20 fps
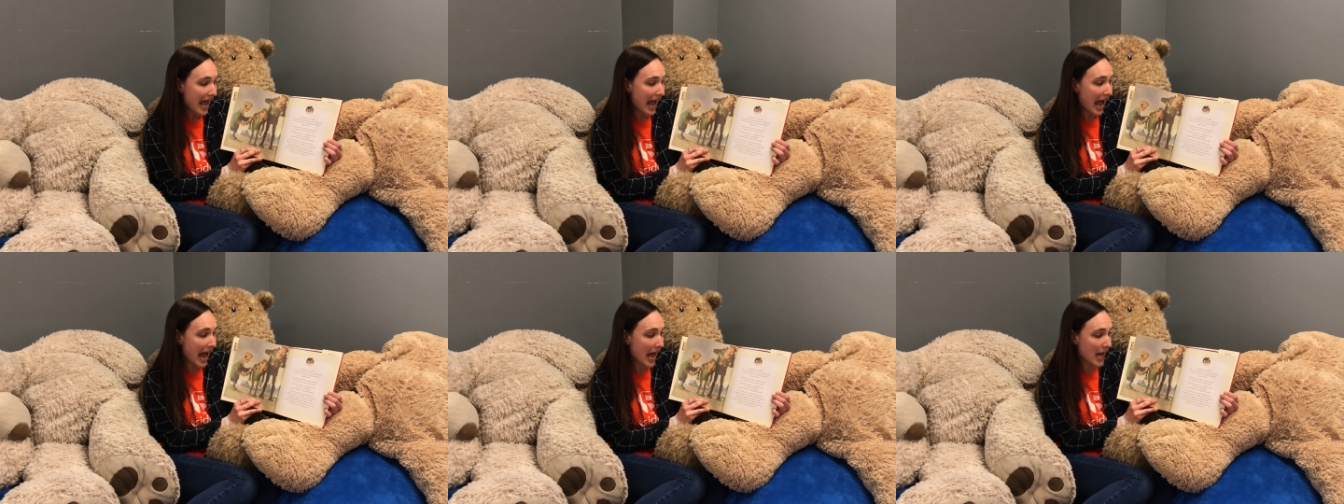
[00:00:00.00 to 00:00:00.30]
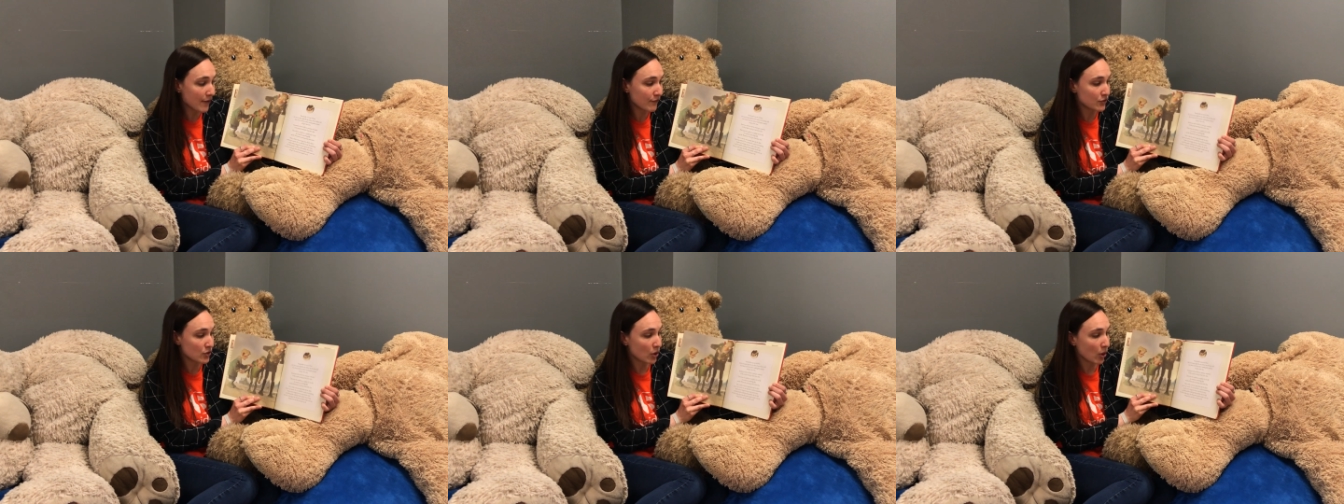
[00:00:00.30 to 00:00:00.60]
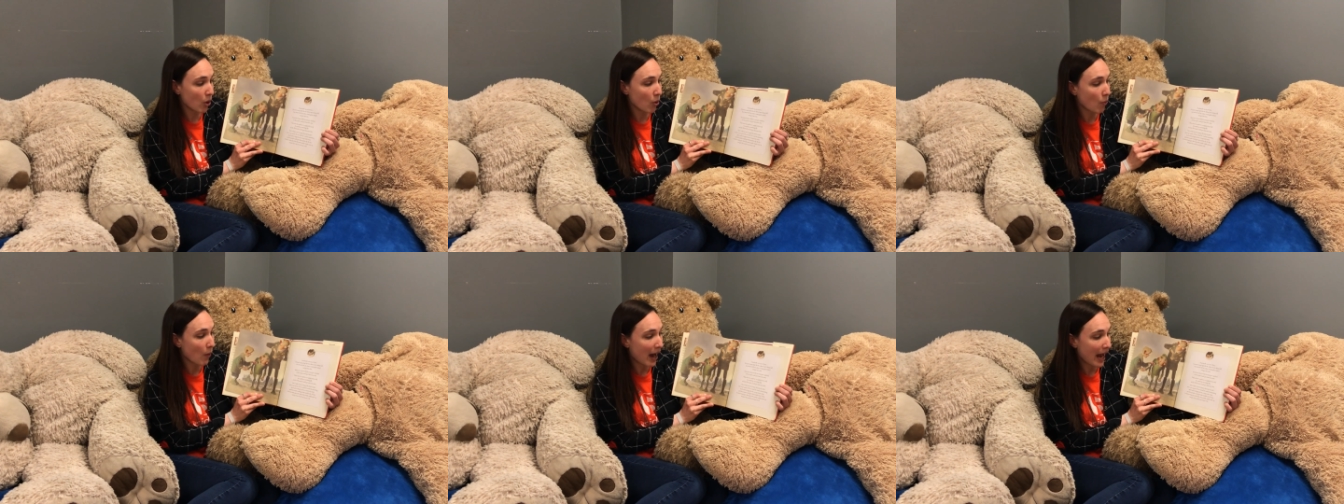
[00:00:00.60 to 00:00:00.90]
After
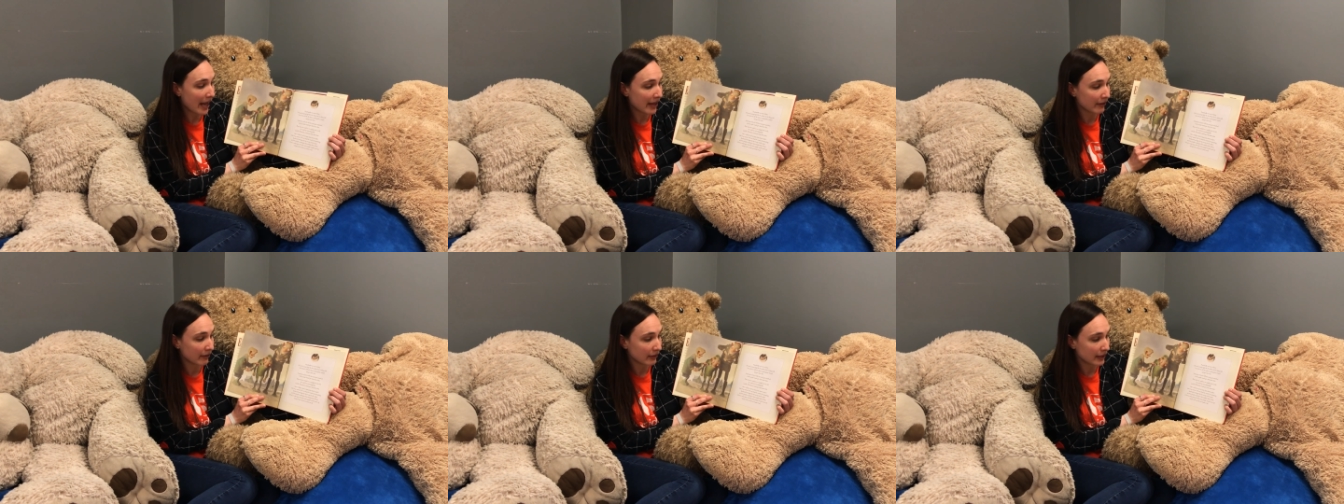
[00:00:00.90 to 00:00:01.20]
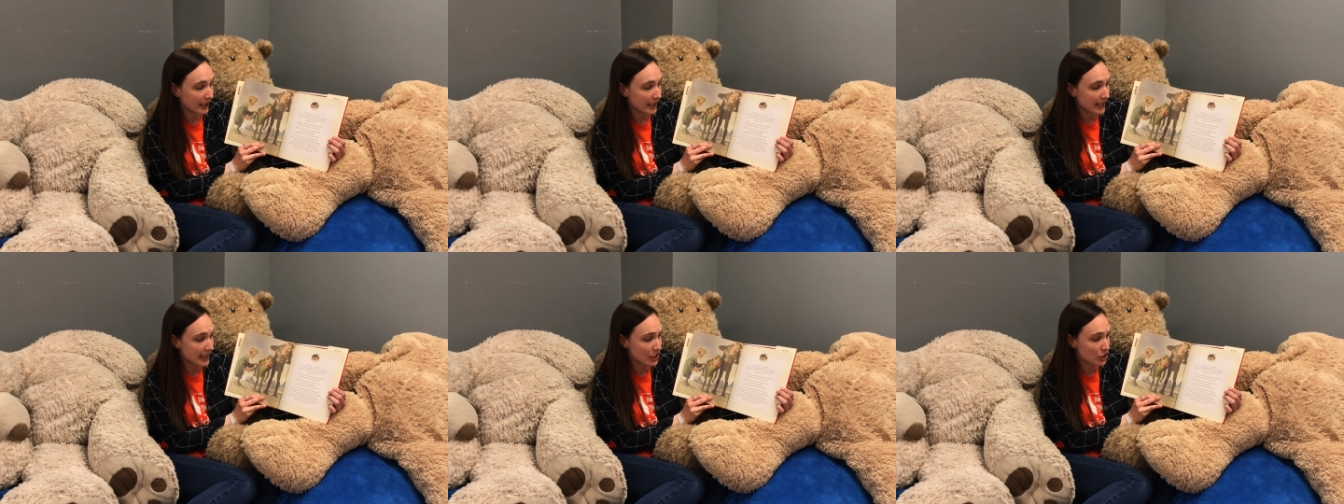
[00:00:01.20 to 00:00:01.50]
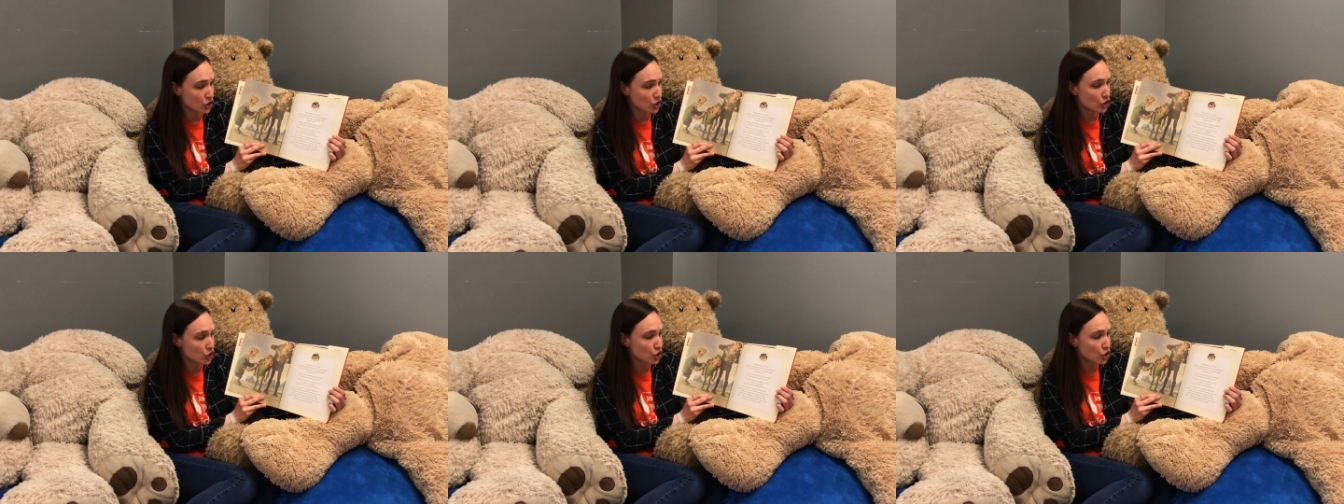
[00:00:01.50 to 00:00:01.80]
a while, he
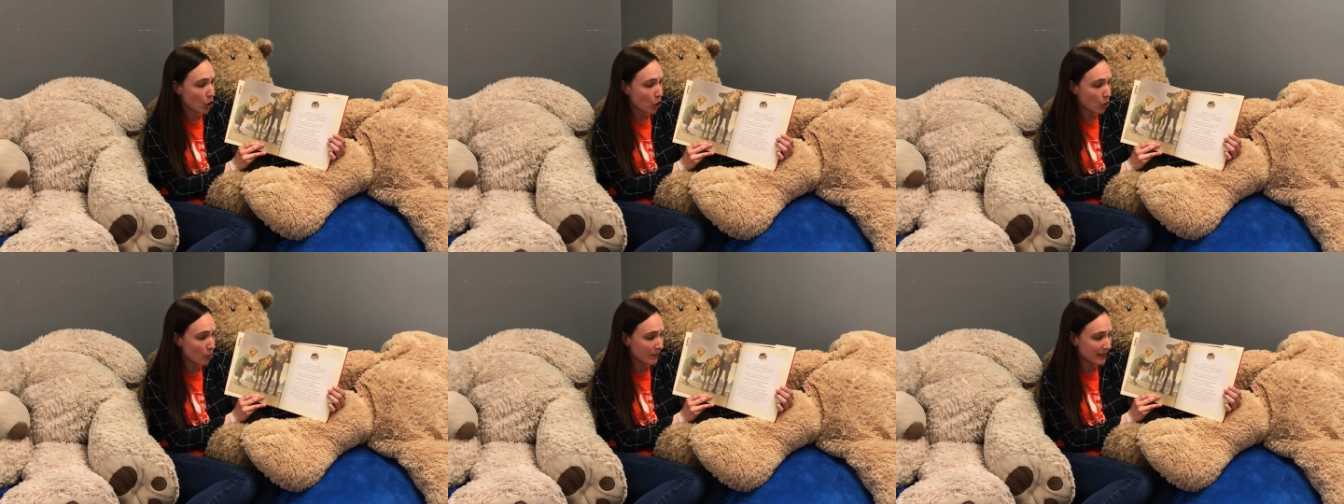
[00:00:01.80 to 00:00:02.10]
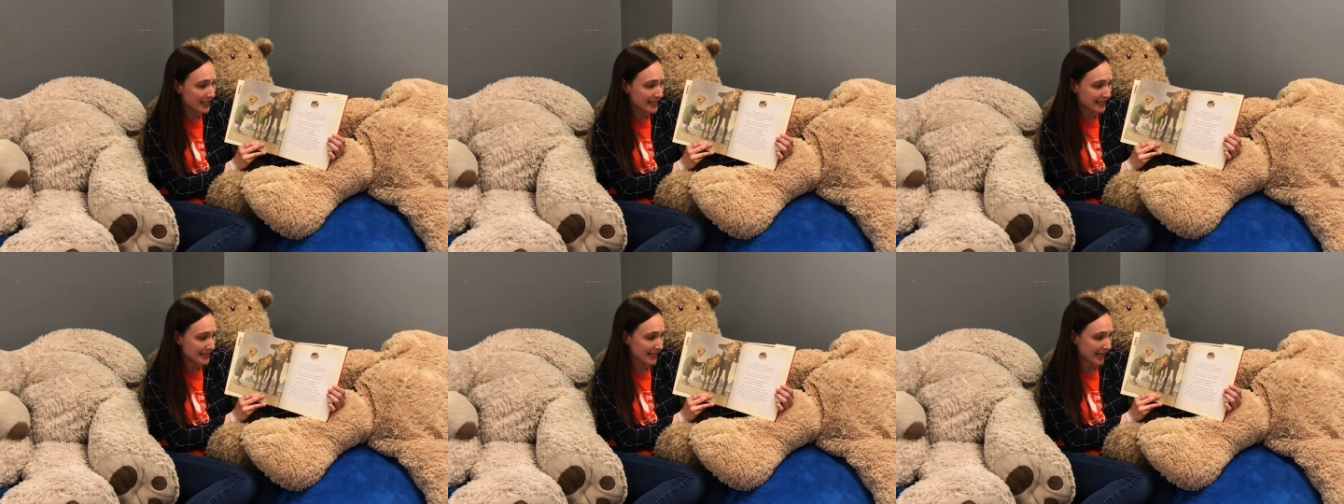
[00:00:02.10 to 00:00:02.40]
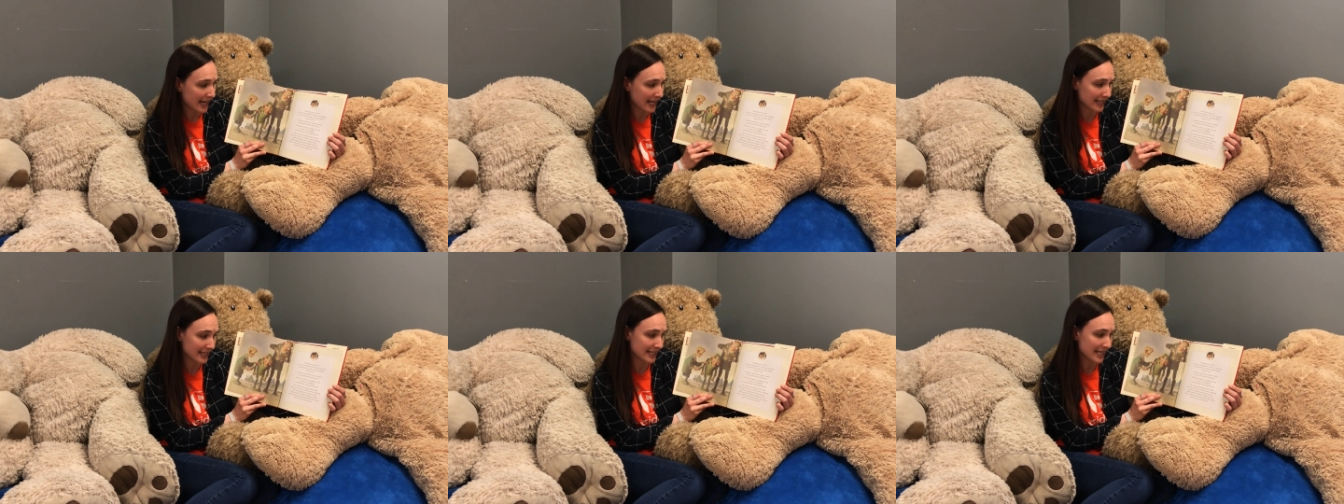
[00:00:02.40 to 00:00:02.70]
had so many
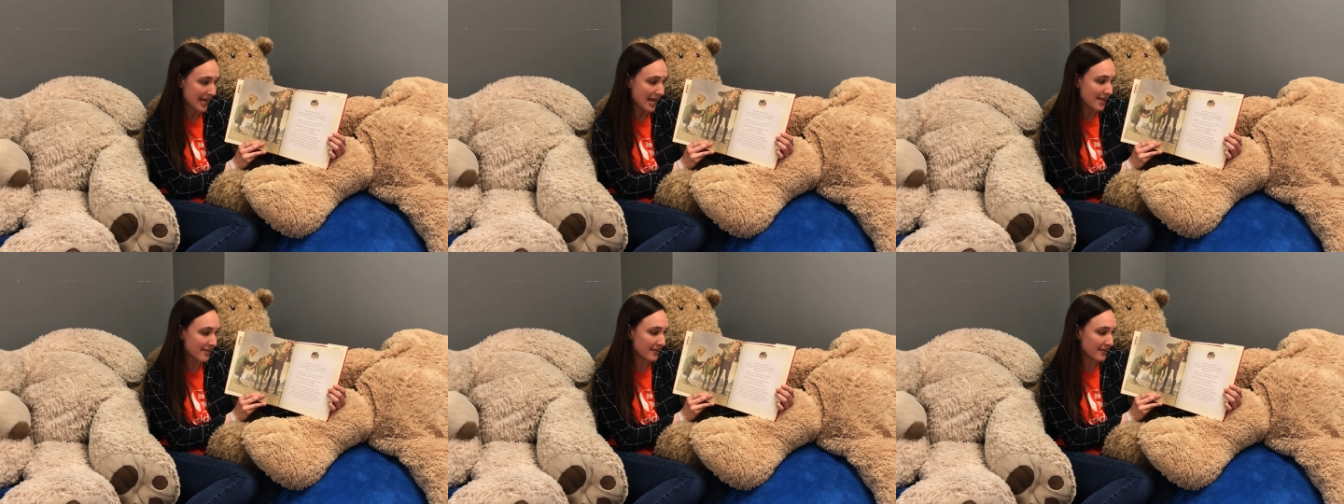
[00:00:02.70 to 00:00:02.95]
dots